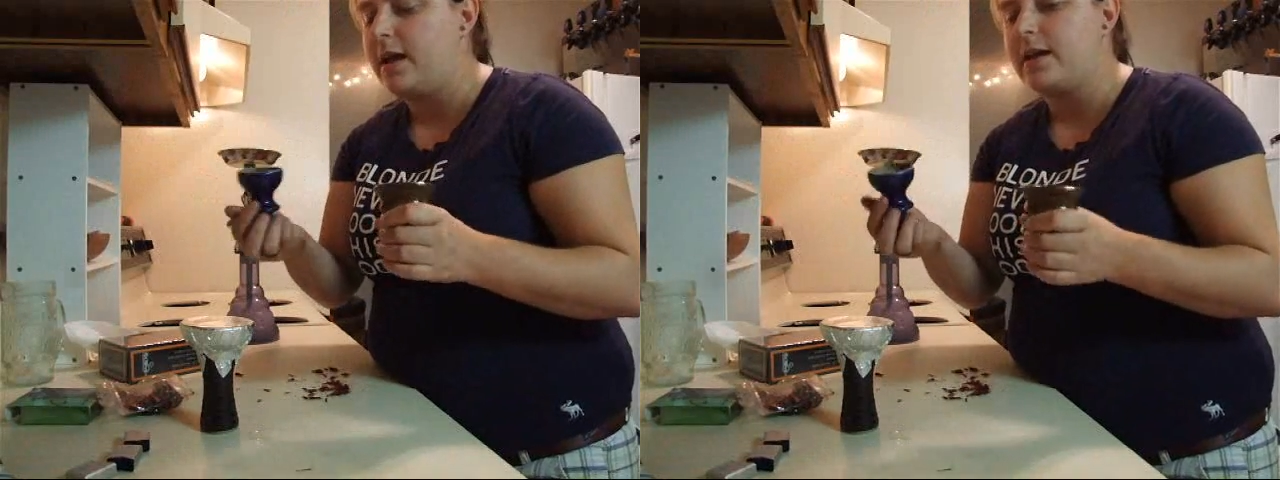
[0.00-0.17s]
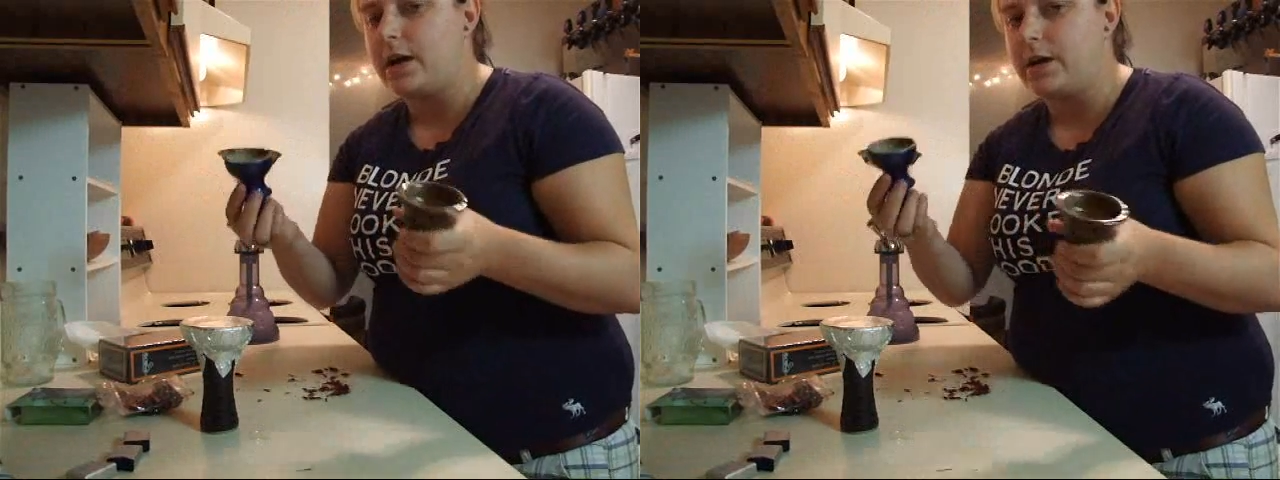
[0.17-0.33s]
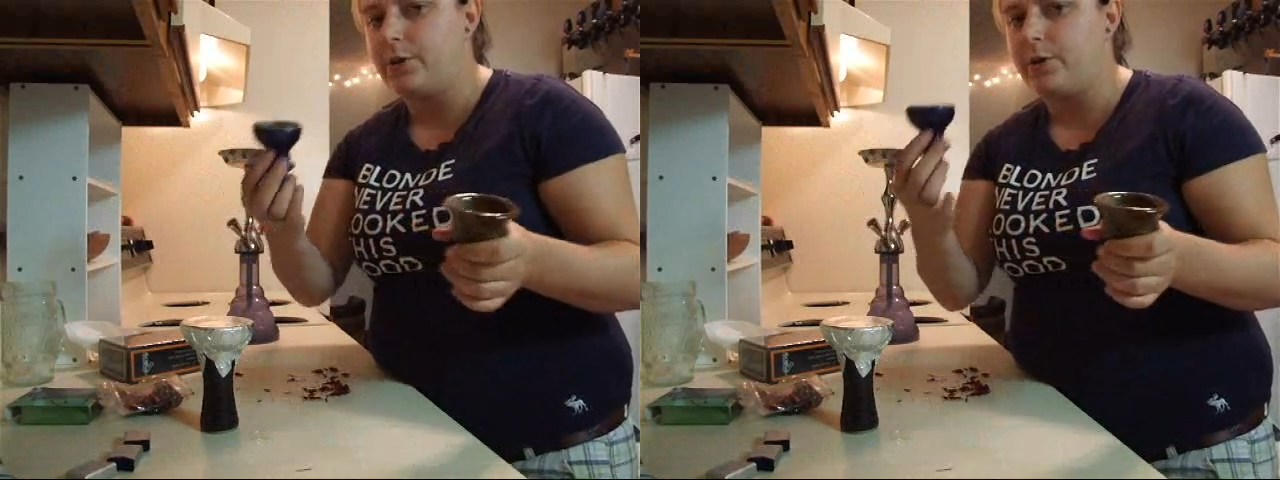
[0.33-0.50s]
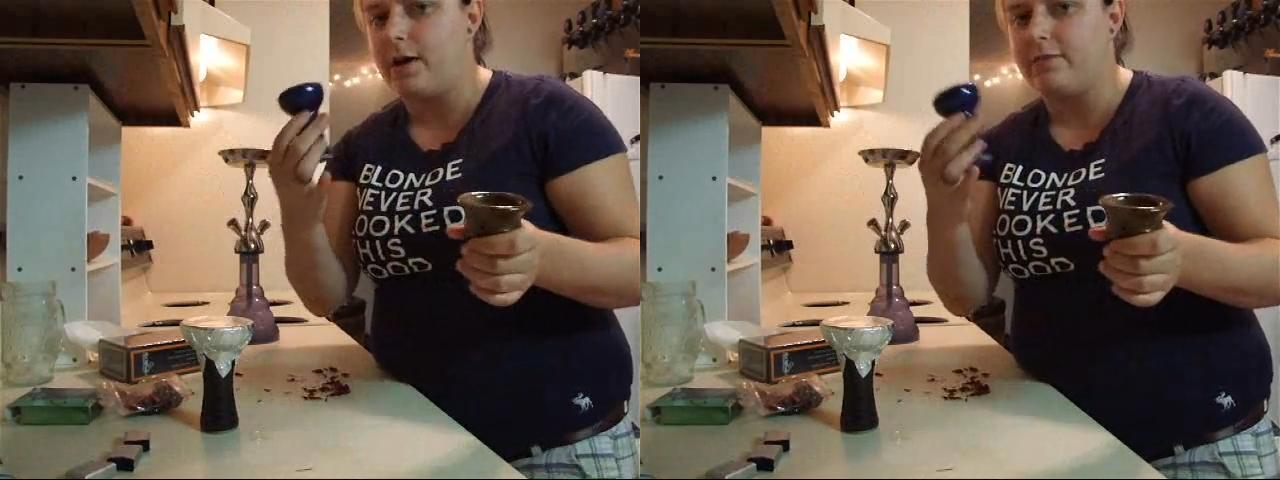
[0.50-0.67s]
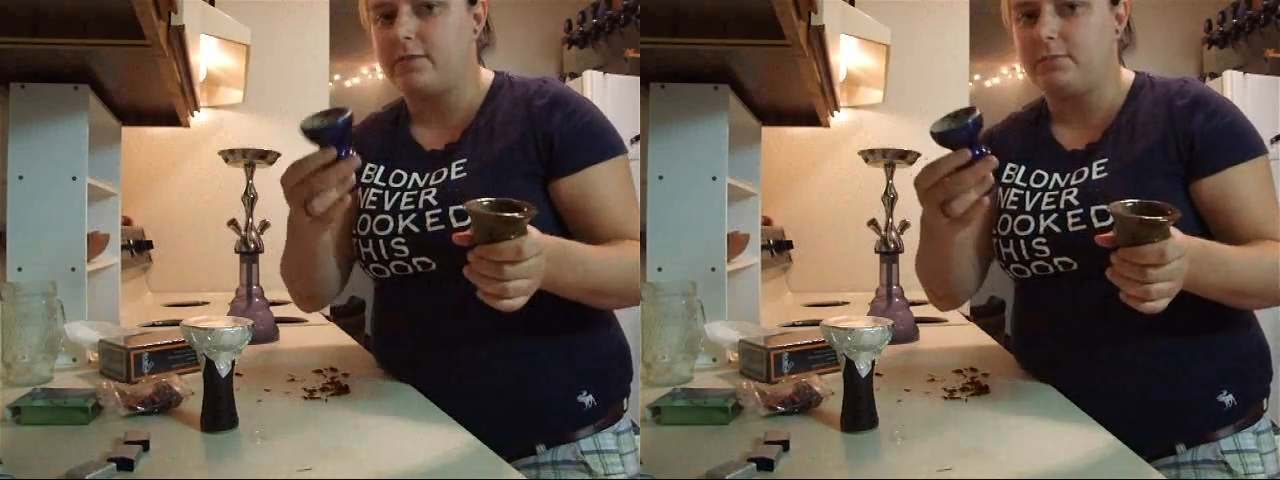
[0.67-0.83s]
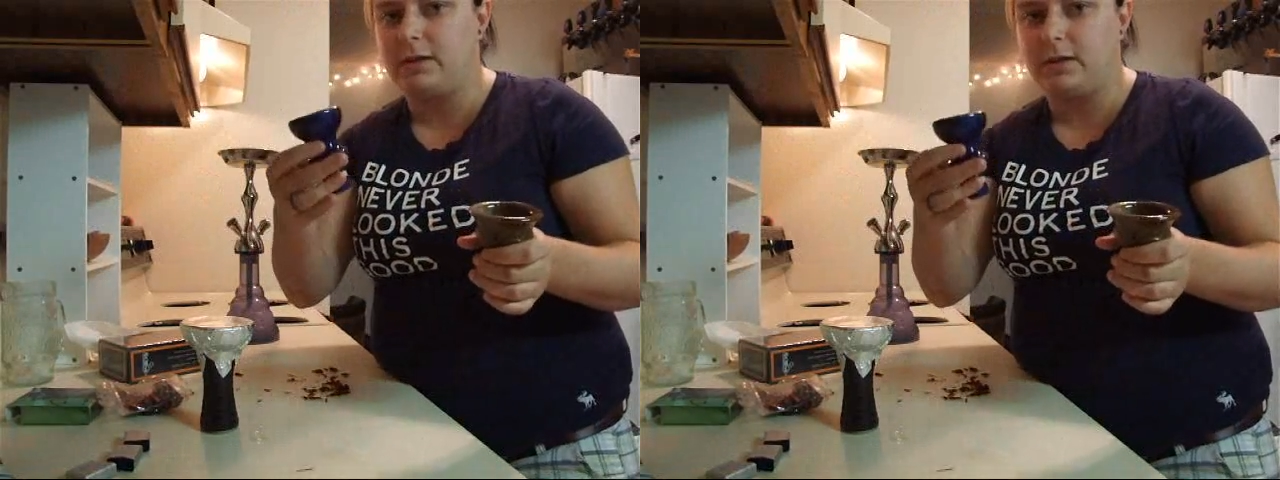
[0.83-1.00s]
Now I do have
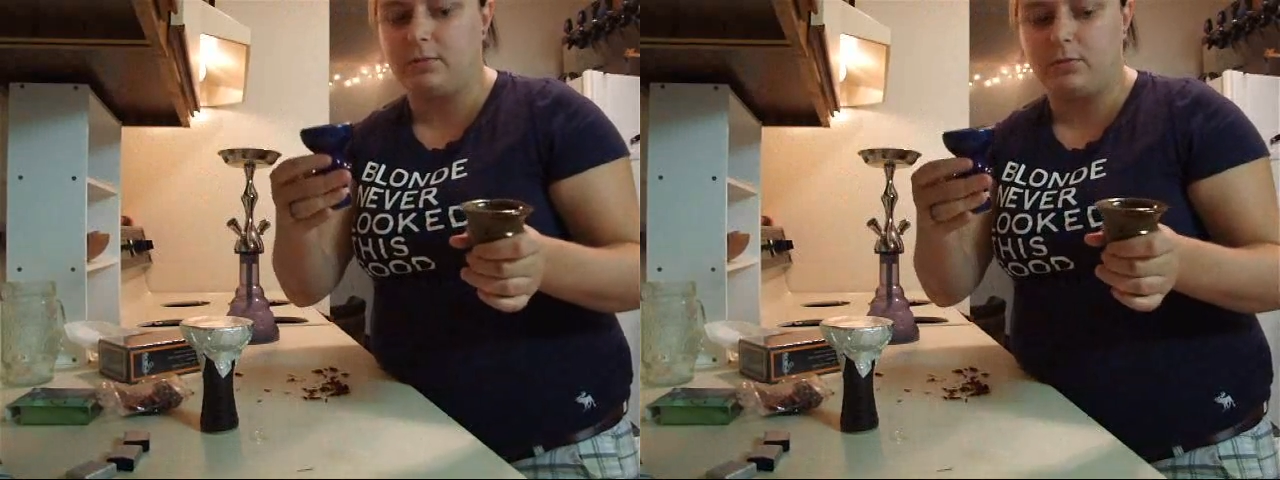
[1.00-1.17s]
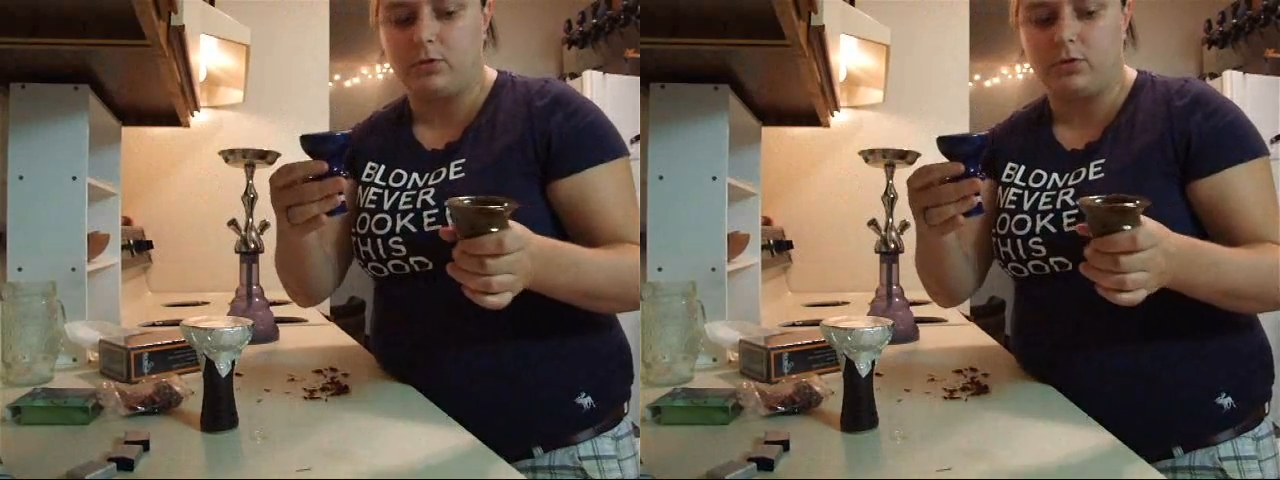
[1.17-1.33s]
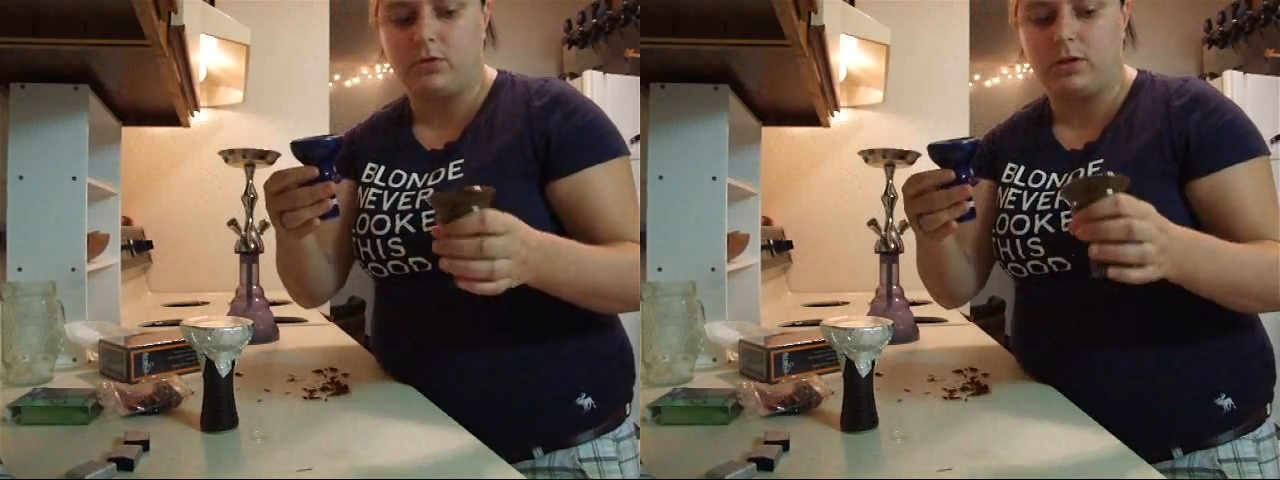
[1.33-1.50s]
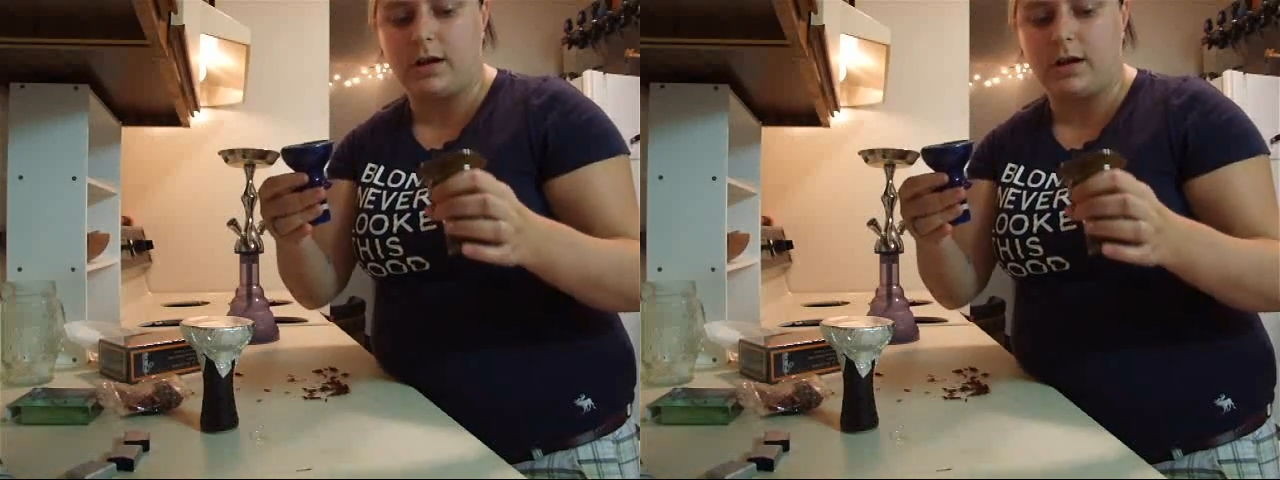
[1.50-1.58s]
the Mia bowl,